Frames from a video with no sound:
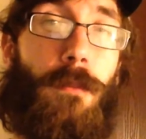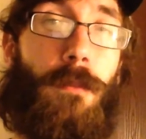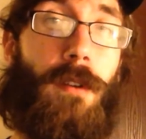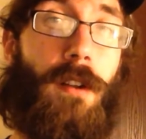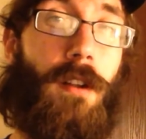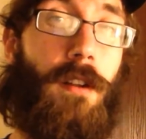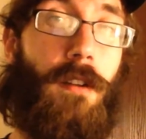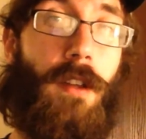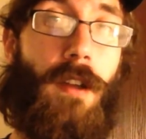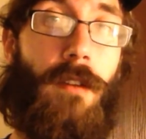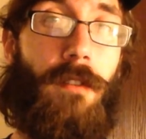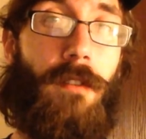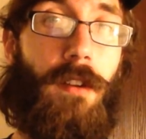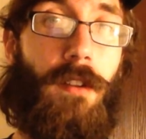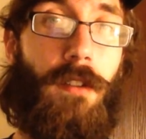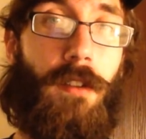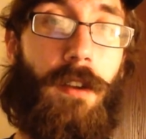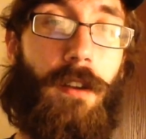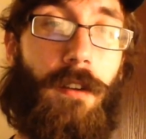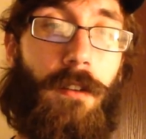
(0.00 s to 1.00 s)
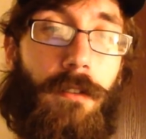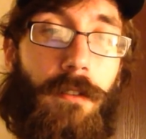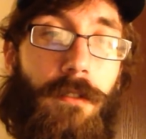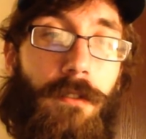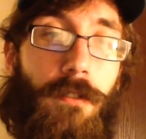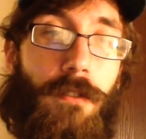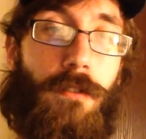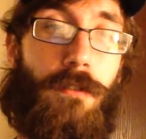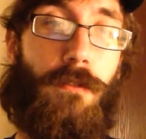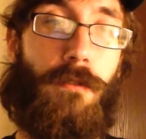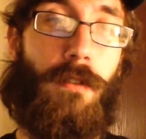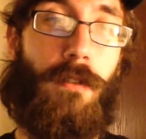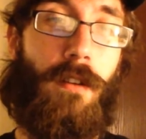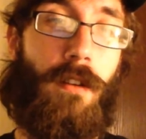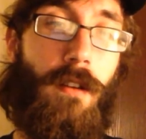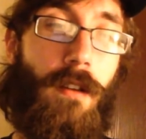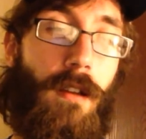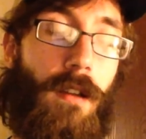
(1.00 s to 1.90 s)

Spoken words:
but I don't have anything else new